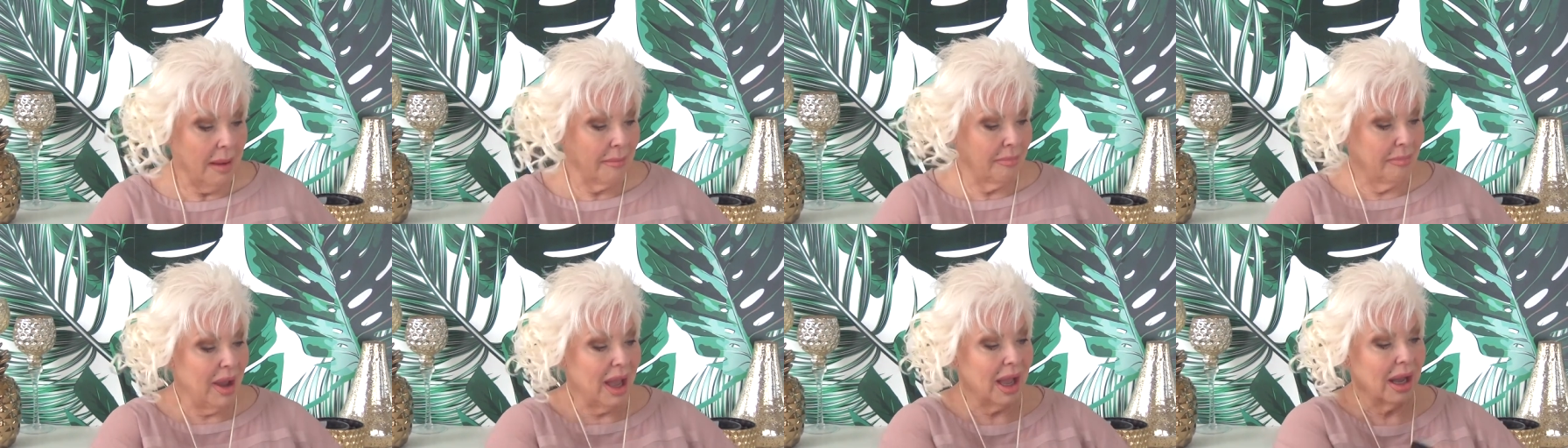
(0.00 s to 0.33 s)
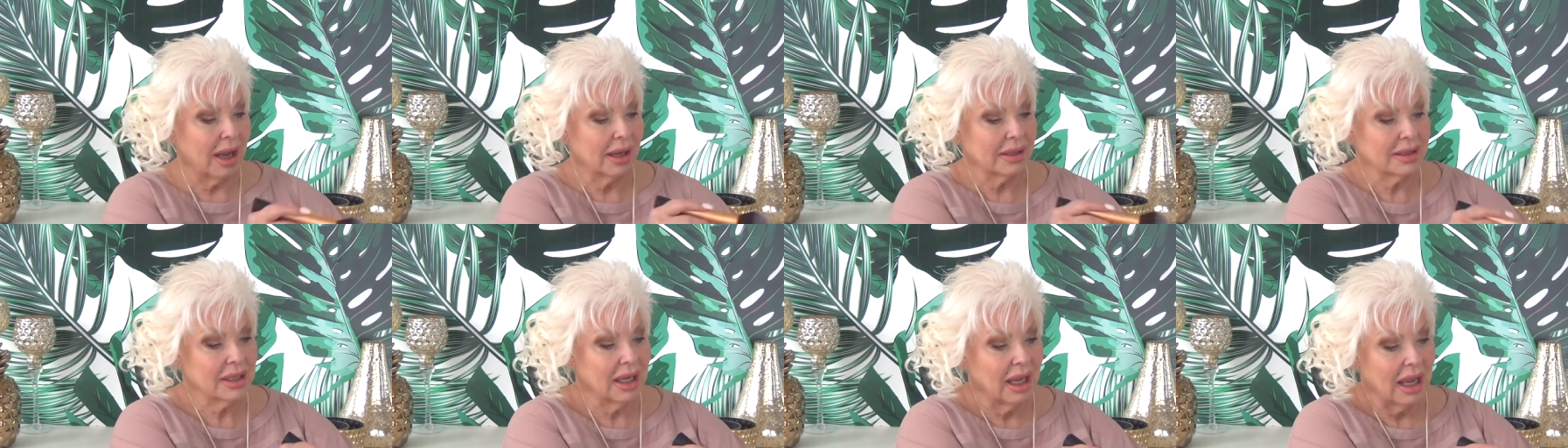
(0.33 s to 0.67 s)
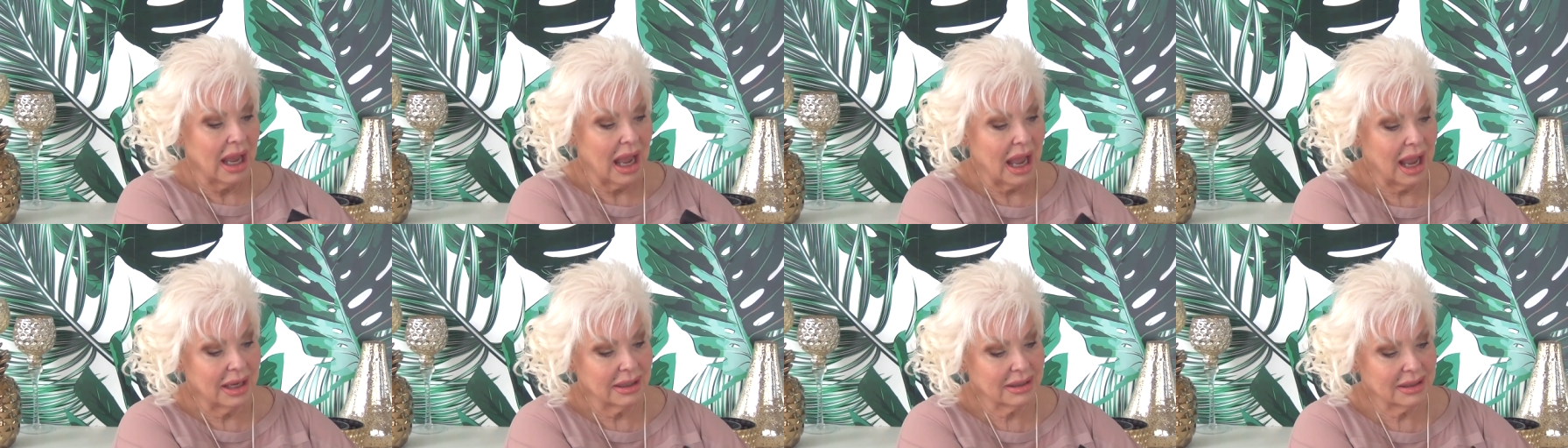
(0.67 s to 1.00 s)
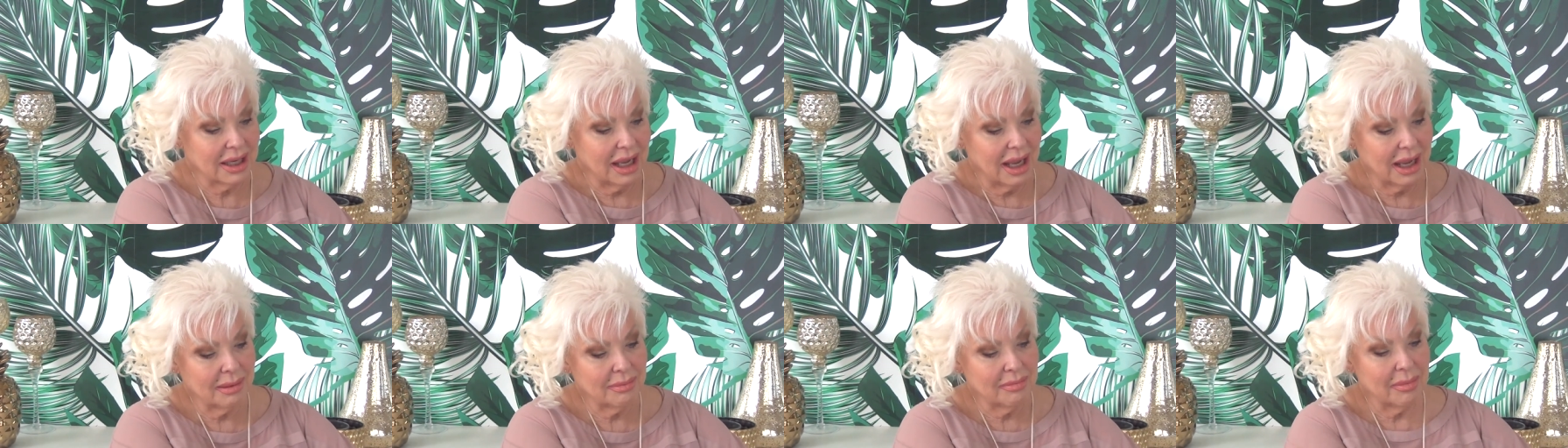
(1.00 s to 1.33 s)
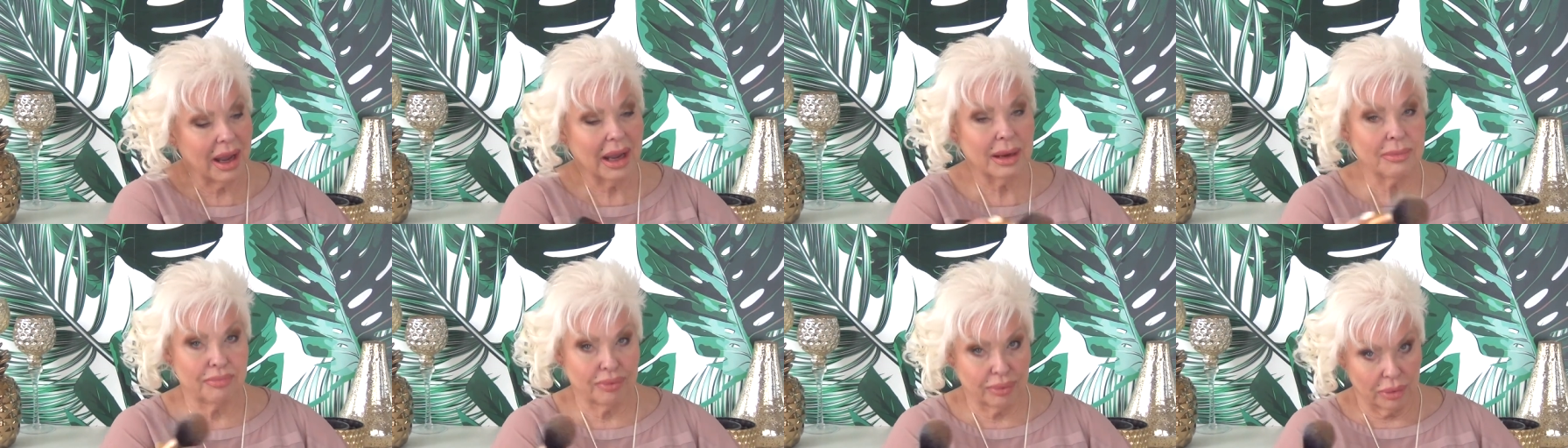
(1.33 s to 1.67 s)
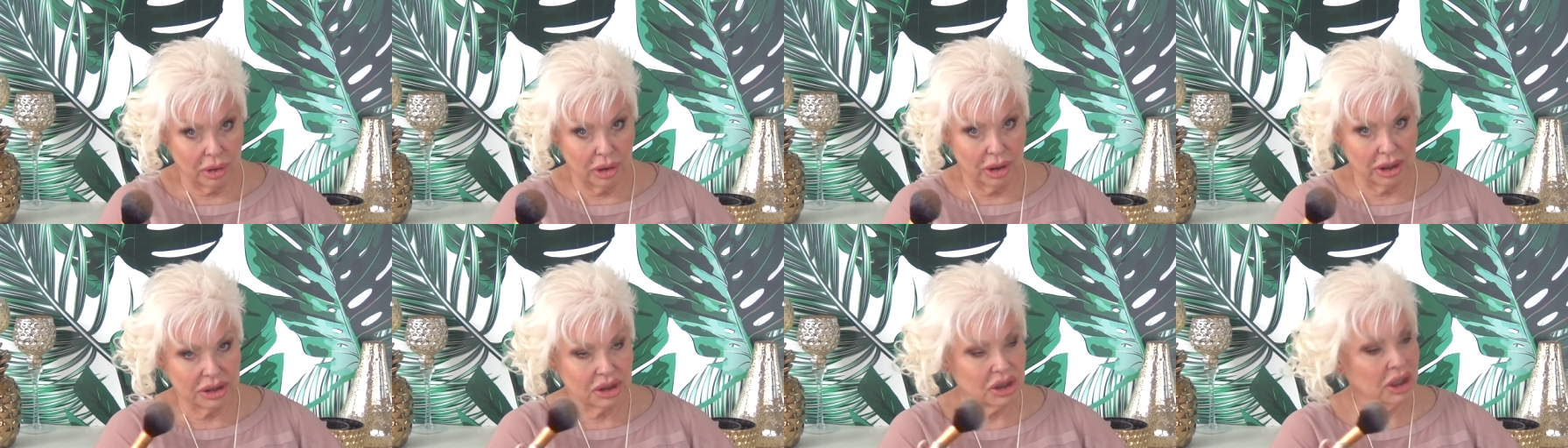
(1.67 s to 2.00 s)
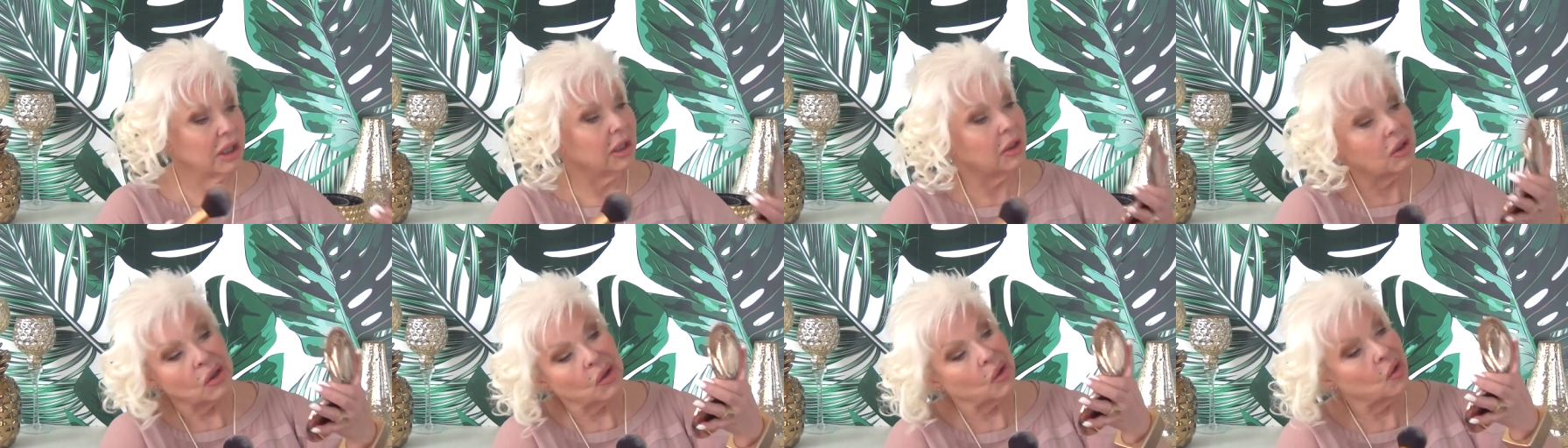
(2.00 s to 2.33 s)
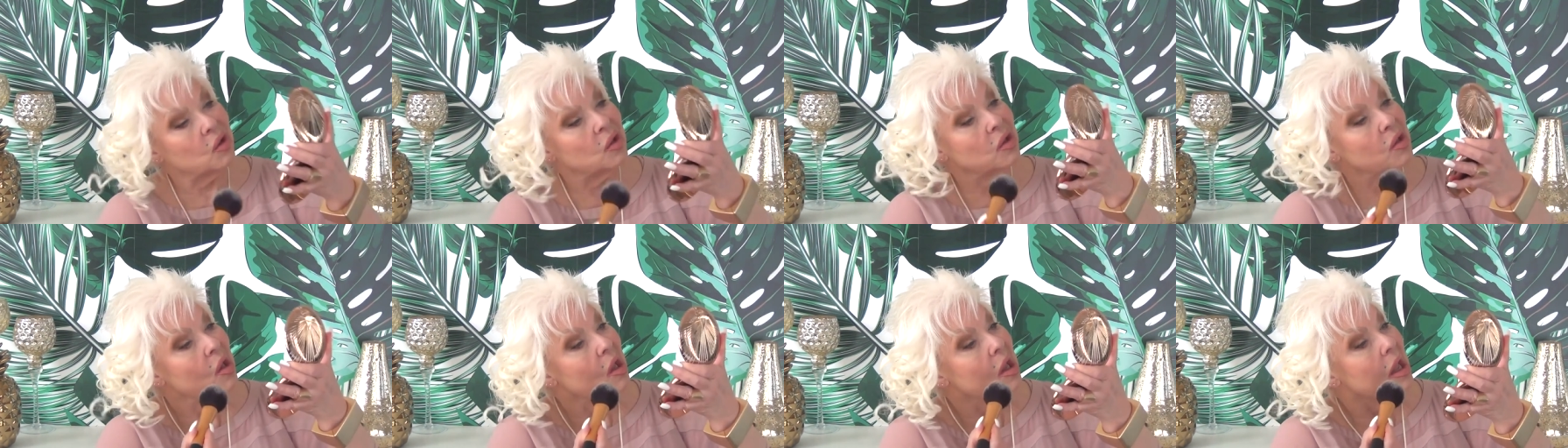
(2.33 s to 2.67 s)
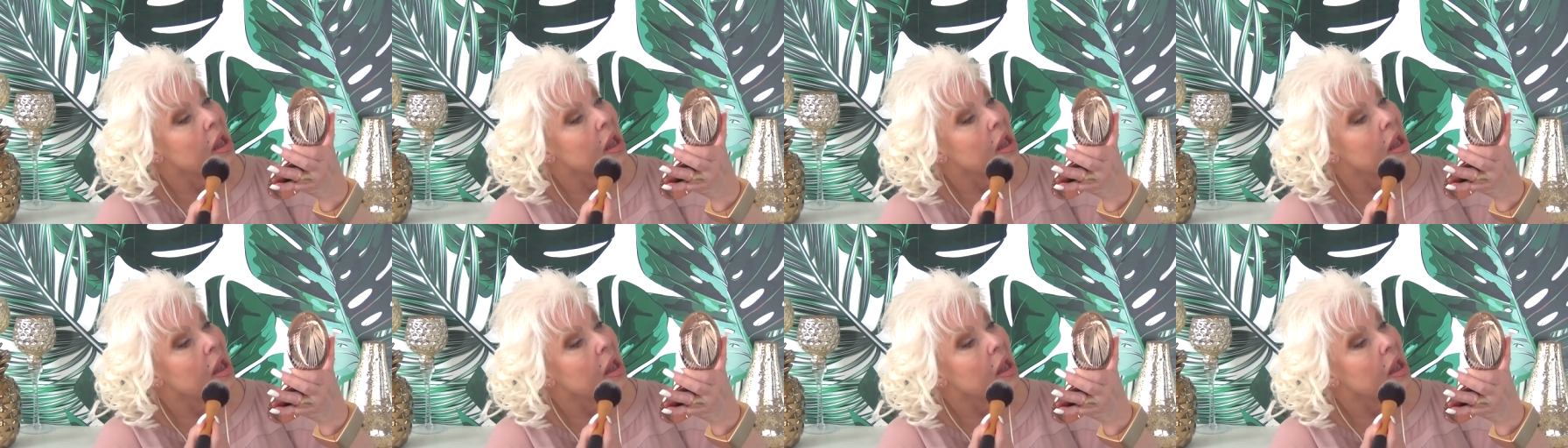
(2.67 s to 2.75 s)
But I take my brush here